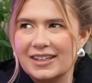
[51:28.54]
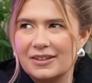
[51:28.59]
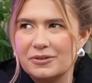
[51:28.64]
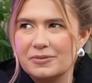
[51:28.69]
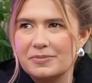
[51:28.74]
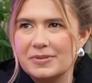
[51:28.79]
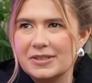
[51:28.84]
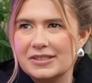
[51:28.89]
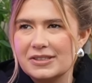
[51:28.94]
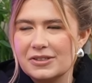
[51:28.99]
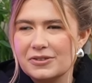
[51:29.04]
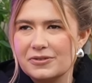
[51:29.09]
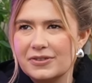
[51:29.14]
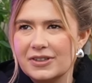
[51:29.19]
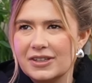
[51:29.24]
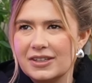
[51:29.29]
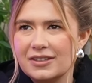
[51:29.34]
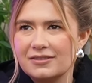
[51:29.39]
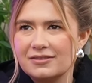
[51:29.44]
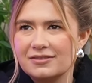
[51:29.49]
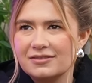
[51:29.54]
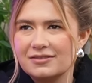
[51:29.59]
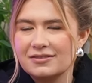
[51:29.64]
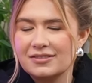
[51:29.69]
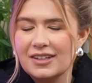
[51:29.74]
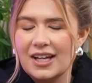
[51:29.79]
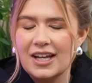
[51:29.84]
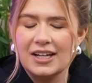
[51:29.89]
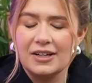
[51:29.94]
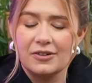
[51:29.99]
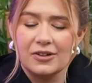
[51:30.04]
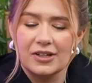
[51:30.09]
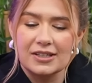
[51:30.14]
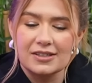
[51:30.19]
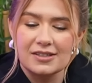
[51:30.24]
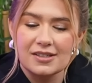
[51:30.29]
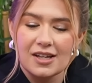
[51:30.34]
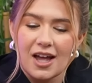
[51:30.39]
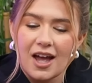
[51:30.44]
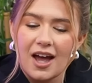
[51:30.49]
that would be so fun.
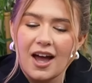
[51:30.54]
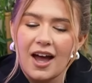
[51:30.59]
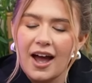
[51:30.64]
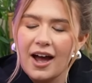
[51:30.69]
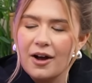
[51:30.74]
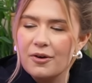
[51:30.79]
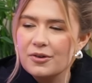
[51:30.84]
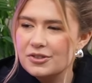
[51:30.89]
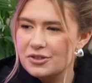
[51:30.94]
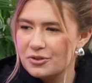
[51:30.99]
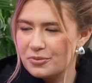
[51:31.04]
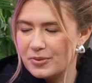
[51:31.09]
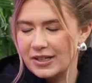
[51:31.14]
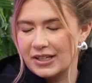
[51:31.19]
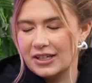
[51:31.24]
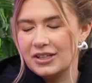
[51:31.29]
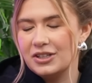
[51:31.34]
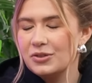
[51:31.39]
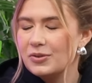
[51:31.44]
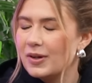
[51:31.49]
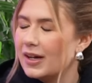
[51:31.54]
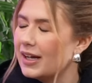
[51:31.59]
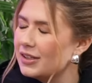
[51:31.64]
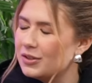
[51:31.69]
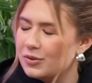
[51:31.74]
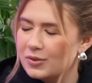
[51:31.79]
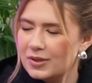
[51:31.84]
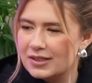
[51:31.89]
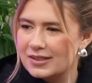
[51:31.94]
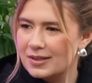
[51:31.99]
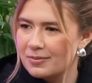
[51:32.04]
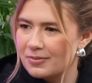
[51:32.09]
Anyways, how was your weekend? You did